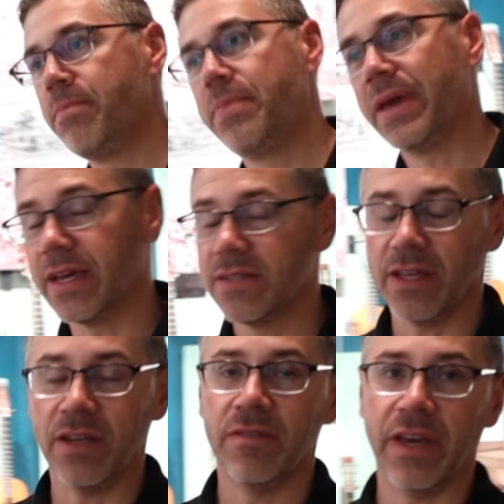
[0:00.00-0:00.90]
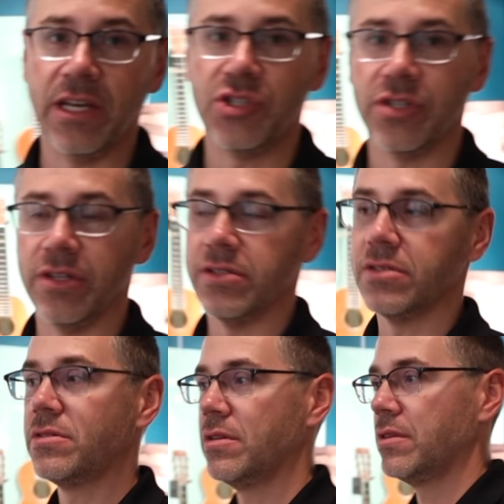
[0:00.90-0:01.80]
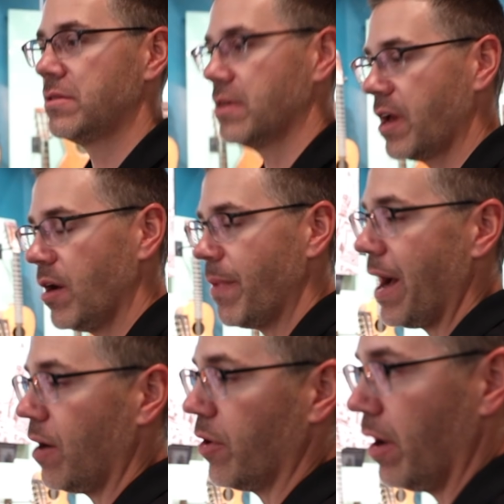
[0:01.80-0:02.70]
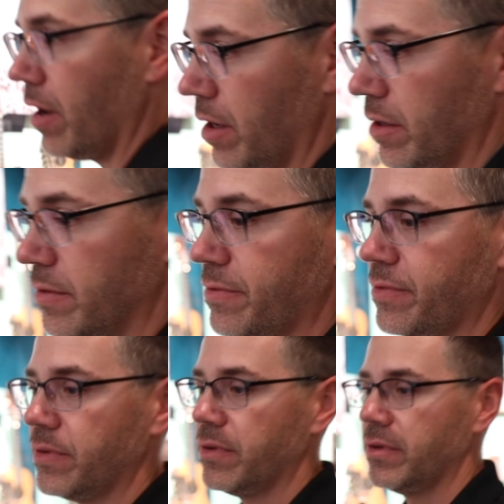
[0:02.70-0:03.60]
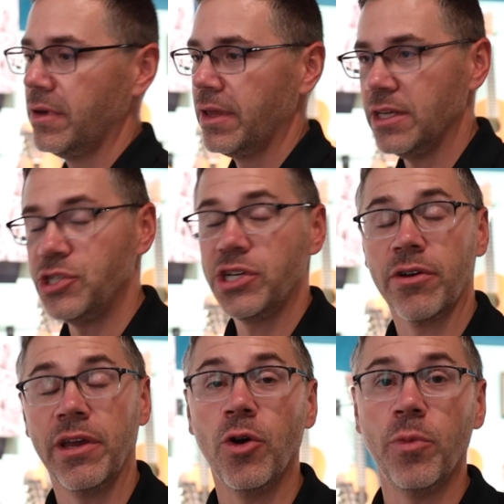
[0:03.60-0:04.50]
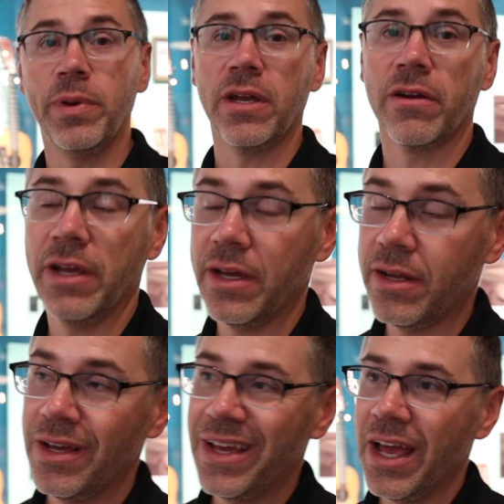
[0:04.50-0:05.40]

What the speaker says: biggest innovations to come out of the Cherry Hoe period,